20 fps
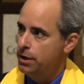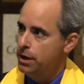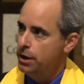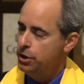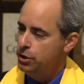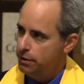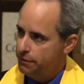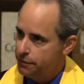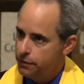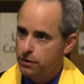
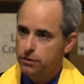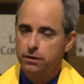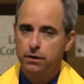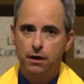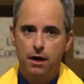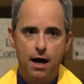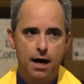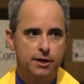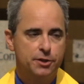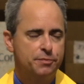you have heard the
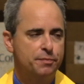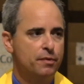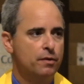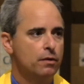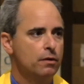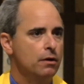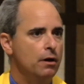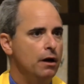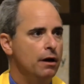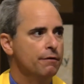
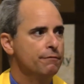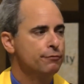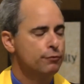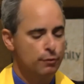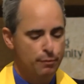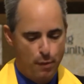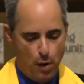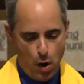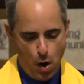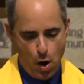gospel of
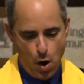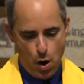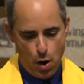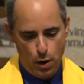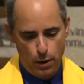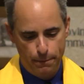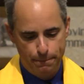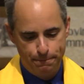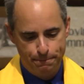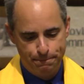
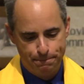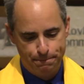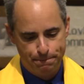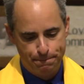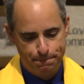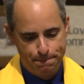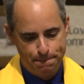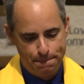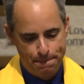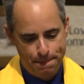RuPaul.
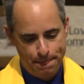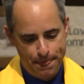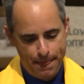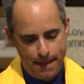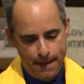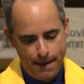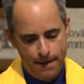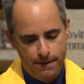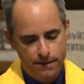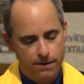
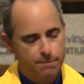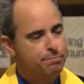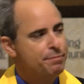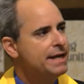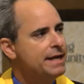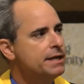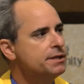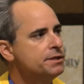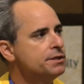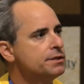The
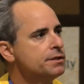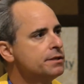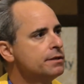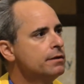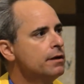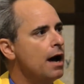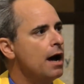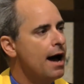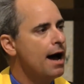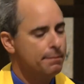biggest
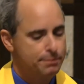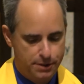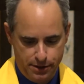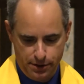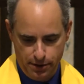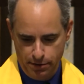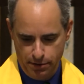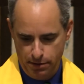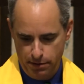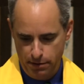
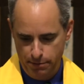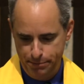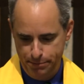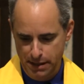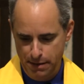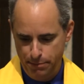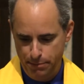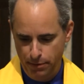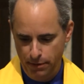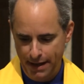obstacle
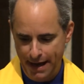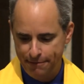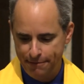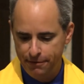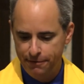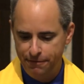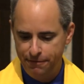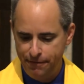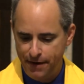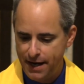people ever
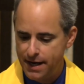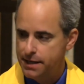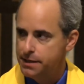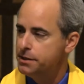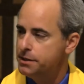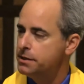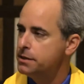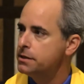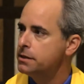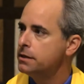
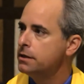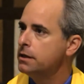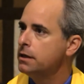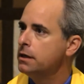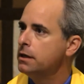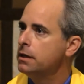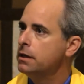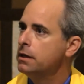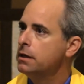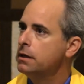face
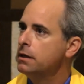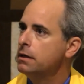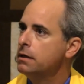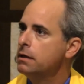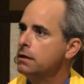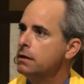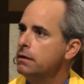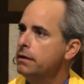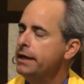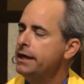
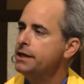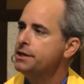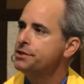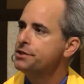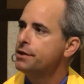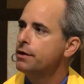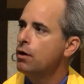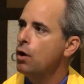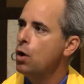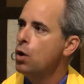is
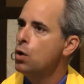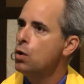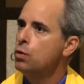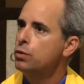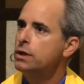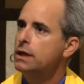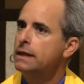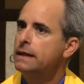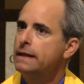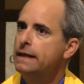their
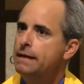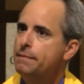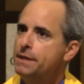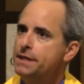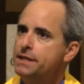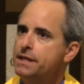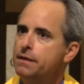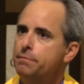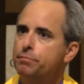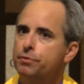own
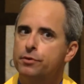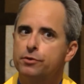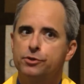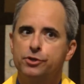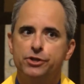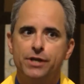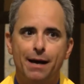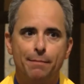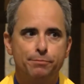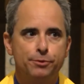limited
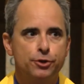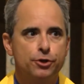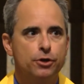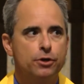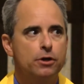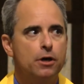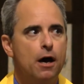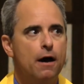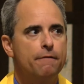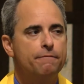
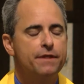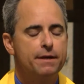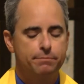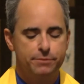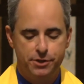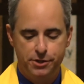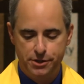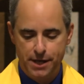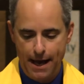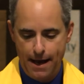perception of
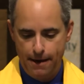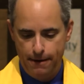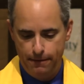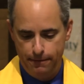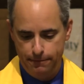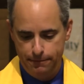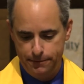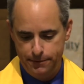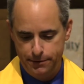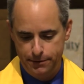
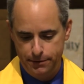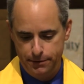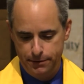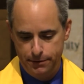themselves.